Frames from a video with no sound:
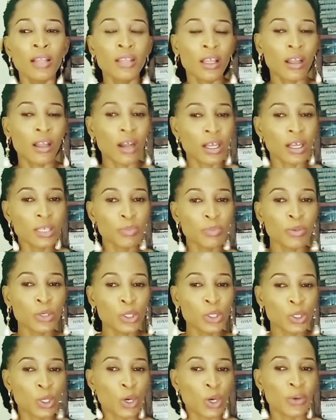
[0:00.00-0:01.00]
the gospel
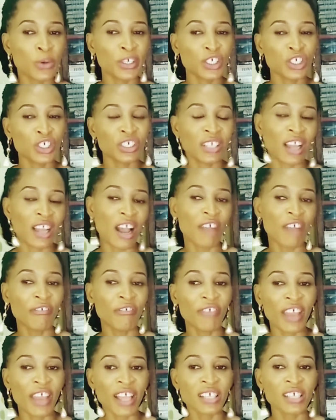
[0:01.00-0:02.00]
story should
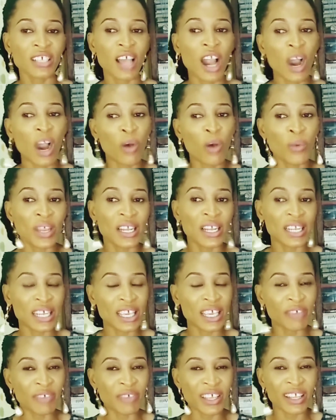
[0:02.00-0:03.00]
affect how we
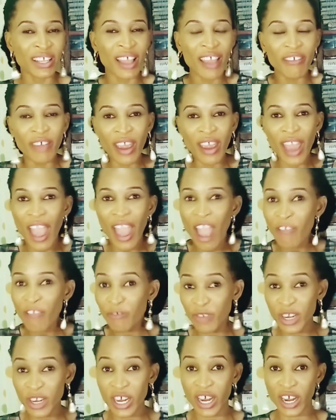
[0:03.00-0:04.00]
live in
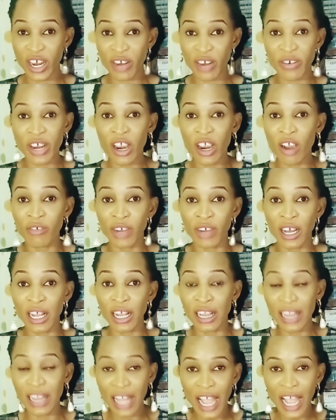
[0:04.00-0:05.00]
every area of
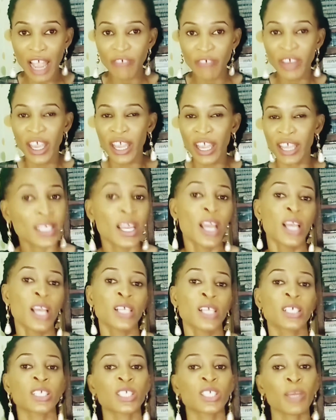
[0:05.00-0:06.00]
our life.
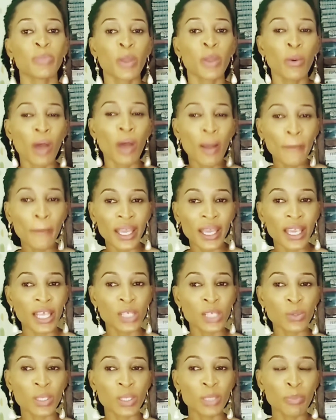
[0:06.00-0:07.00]
So, chapter 1
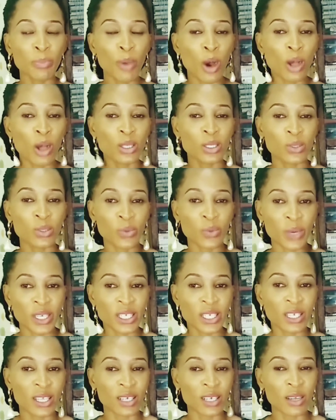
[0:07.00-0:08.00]
begins with Paul's
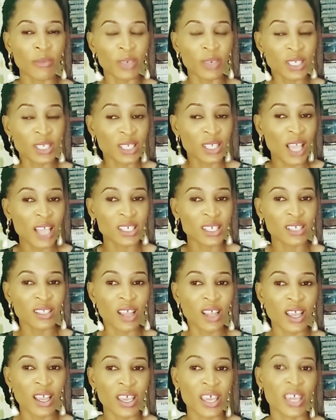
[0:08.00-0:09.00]
greeting and emphasizes
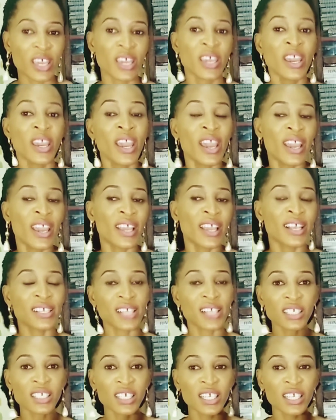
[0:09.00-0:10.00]
that he is
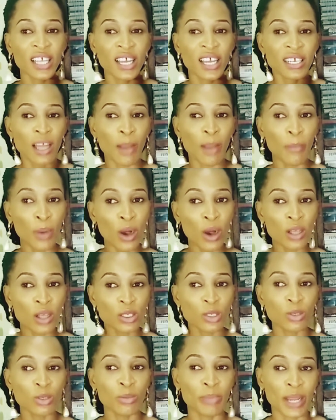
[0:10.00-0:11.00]
actually an
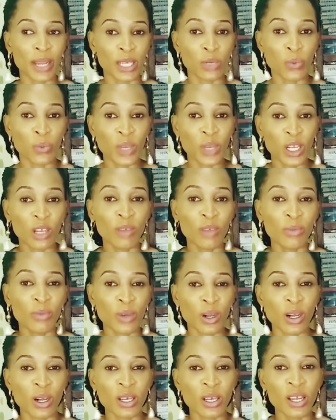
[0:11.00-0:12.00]
apostle by the will of
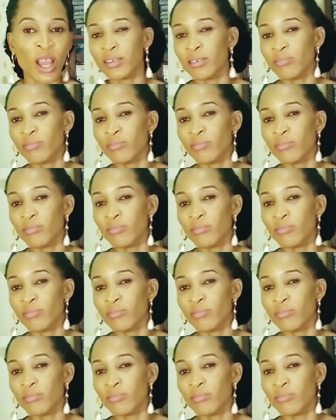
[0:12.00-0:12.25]
God.